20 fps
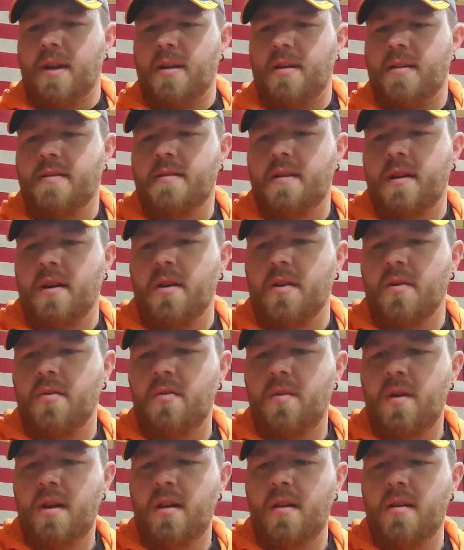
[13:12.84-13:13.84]

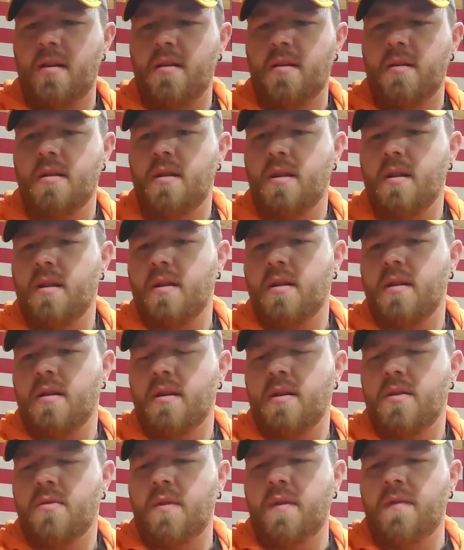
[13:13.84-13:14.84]
So
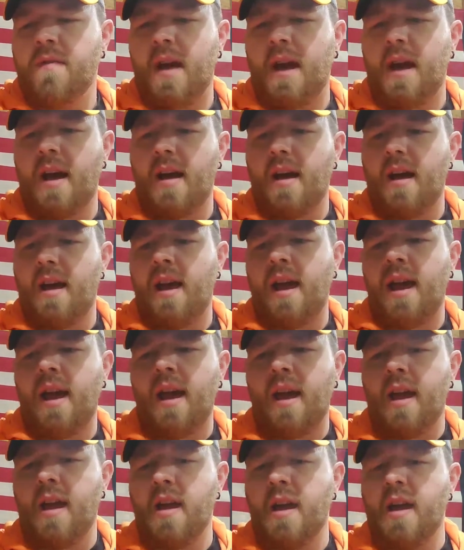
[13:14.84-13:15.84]
we've got
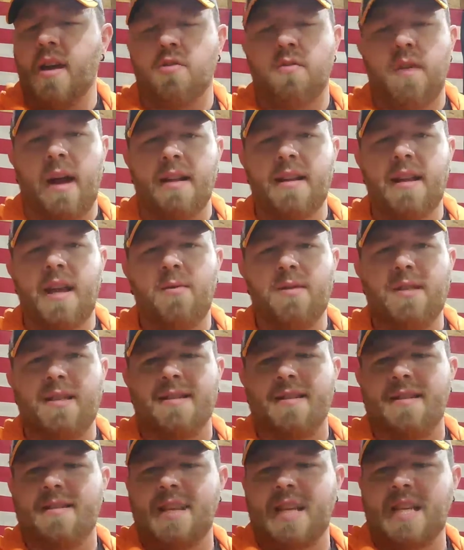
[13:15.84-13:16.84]
a Grande, which
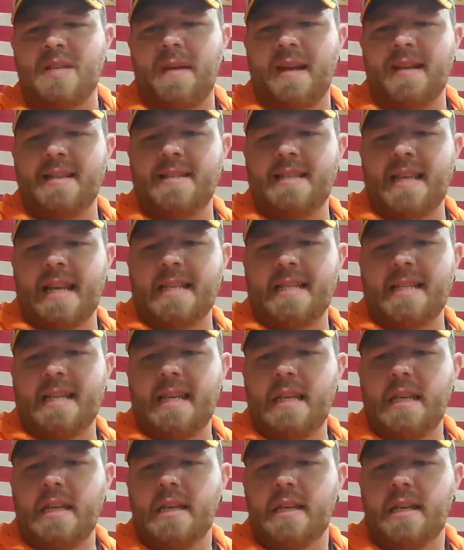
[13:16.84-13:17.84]
is a
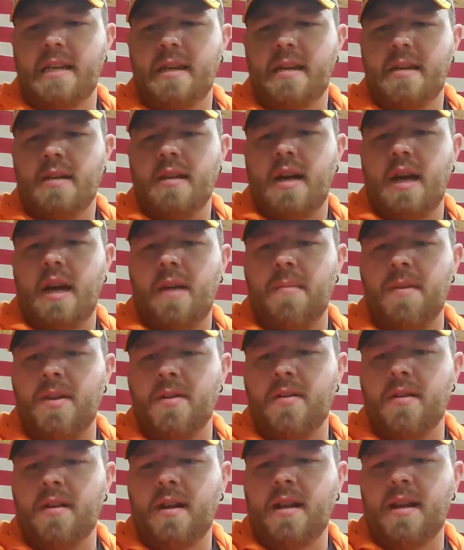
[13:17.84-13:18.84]
6x60, and
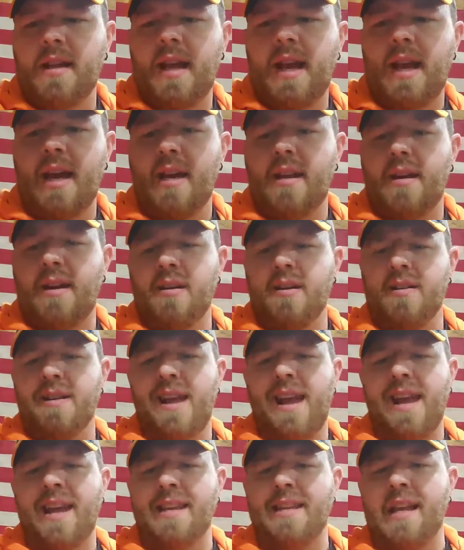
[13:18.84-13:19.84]
you're looking at
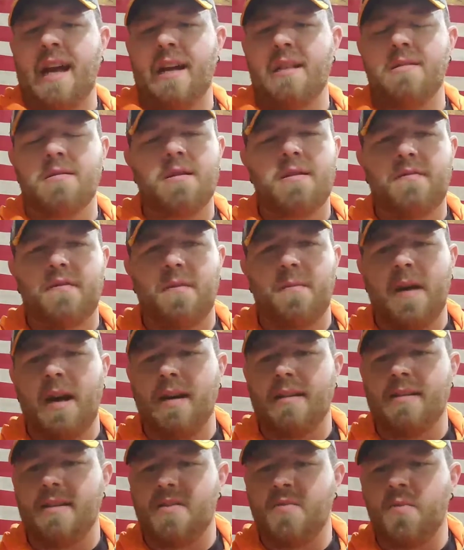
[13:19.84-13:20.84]
$108 for a
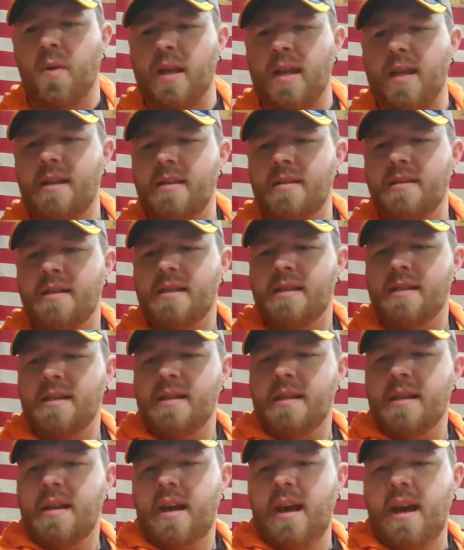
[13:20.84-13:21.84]
box of 20.
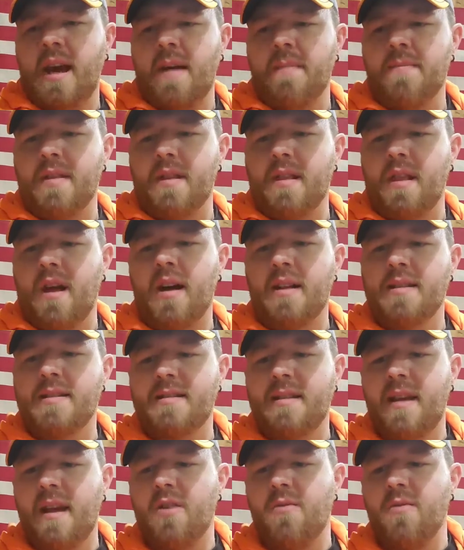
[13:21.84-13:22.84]
The
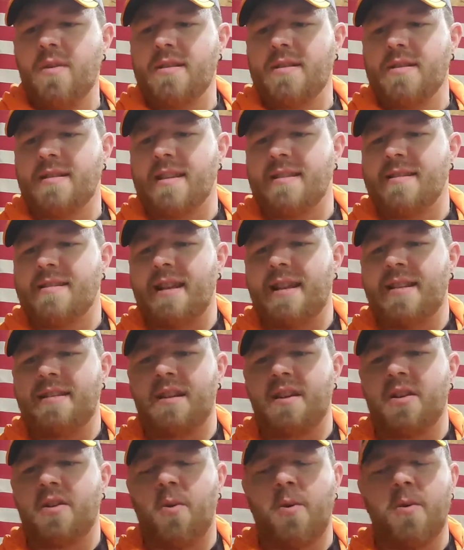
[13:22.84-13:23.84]
Lonsdale, which is a 6
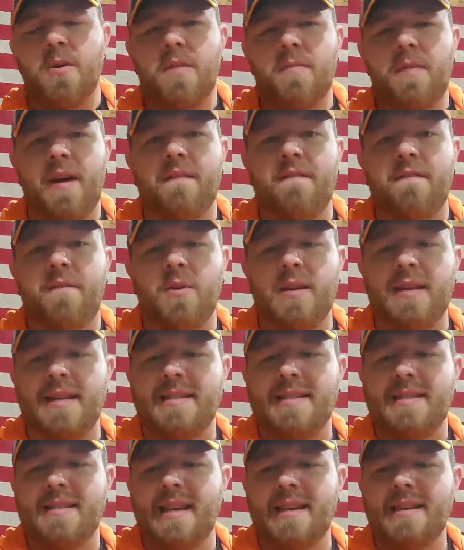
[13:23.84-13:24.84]
1/4 by
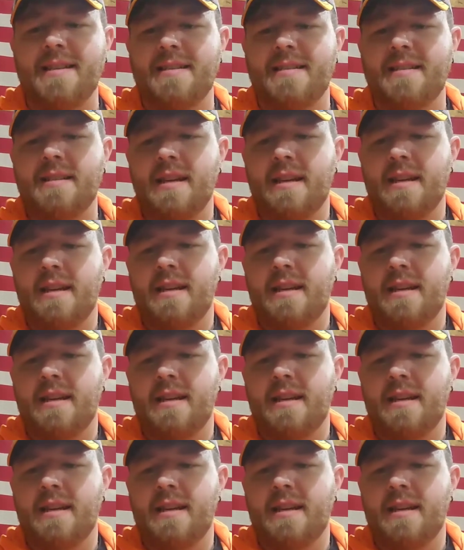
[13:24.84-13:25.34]
46,